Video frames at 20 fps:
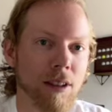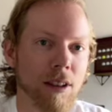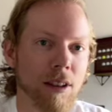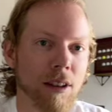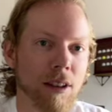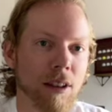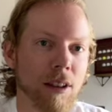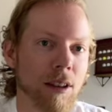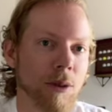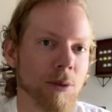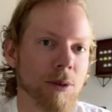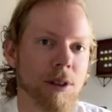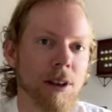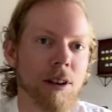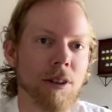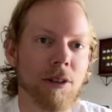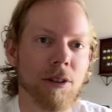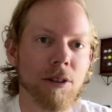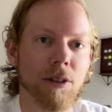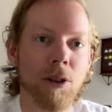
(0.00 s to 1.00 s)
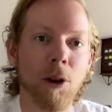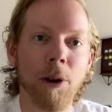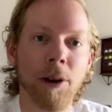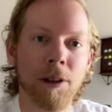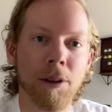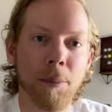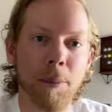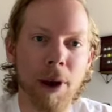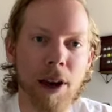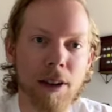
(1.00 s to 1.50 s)
He was either going to
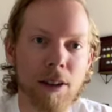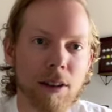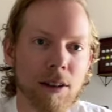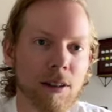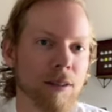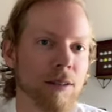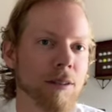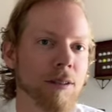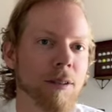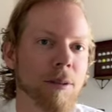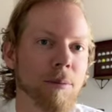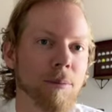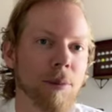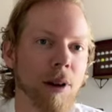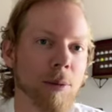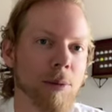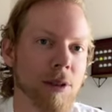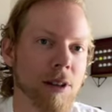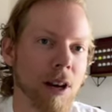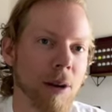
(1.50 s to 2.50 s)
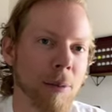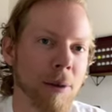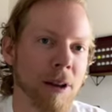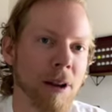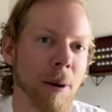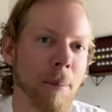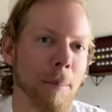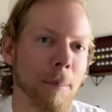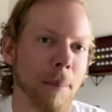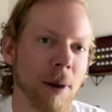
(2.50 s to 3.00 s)
make it by becoming a
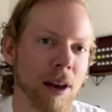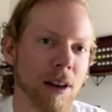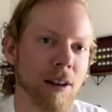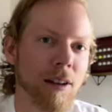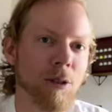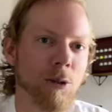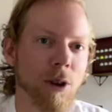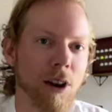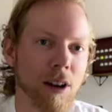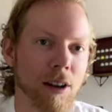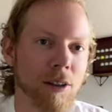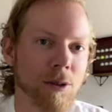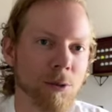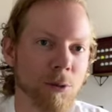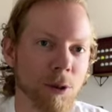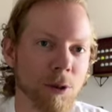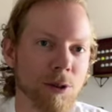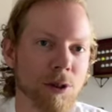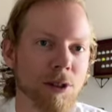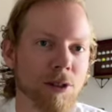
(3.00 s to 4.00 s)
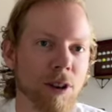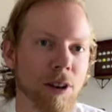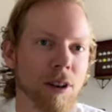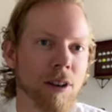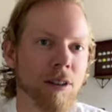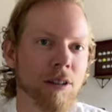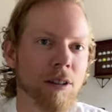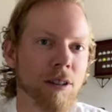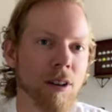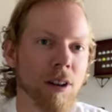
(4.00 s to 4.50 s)
mega rock and roll star,
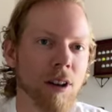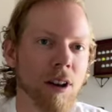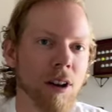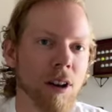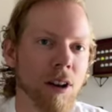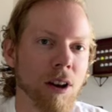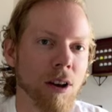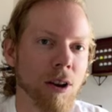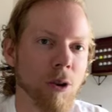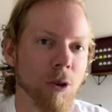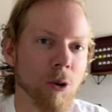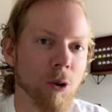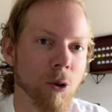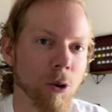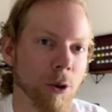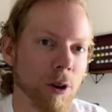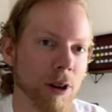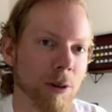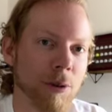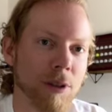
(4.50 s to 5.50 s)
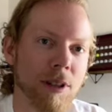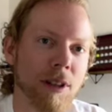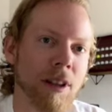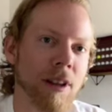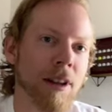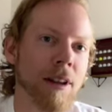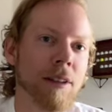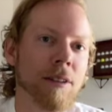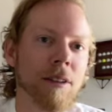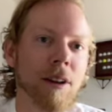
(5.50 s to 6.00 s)
or he was going to
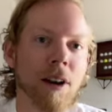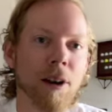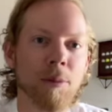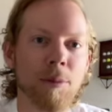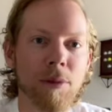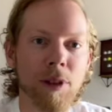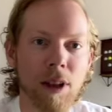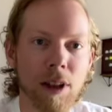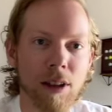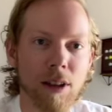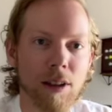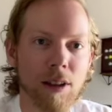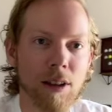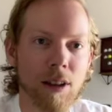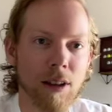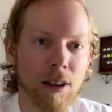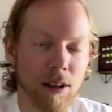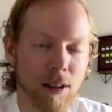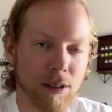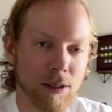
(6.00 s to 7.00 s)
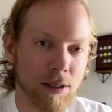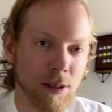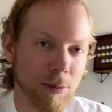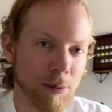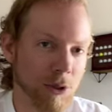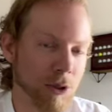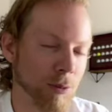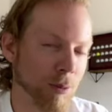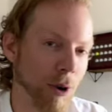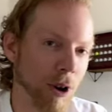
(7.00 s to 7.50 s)
end up some
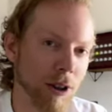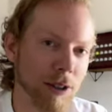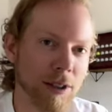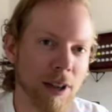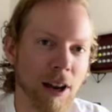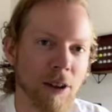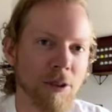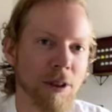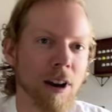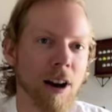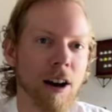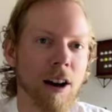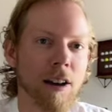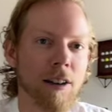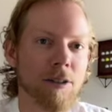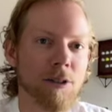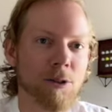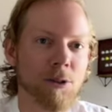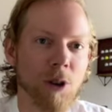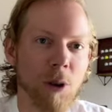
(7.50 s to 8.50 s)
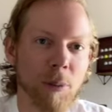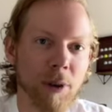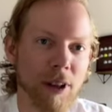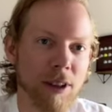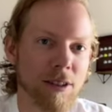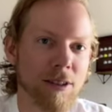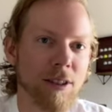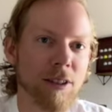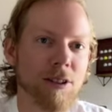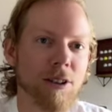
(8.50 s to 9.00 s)
small town guy strumming
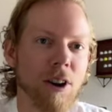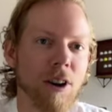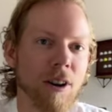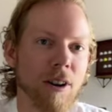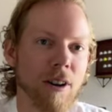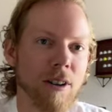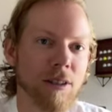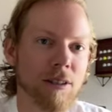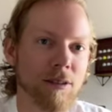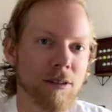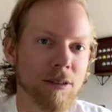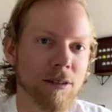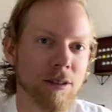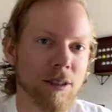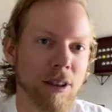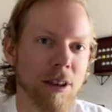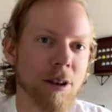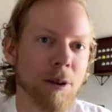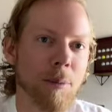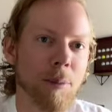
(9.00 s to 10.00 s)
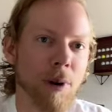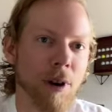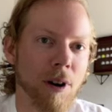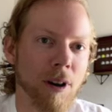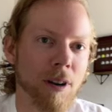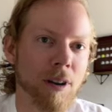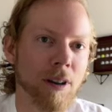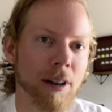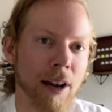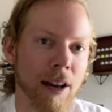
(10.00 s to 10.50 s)
his guitar in a bar
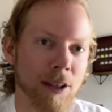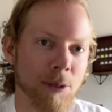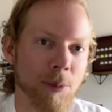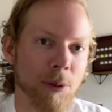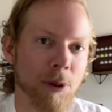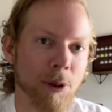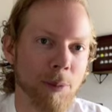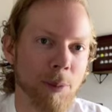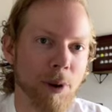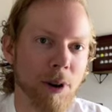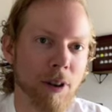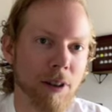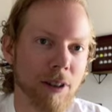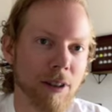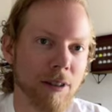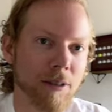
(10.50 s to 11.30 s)
on Asbury Park.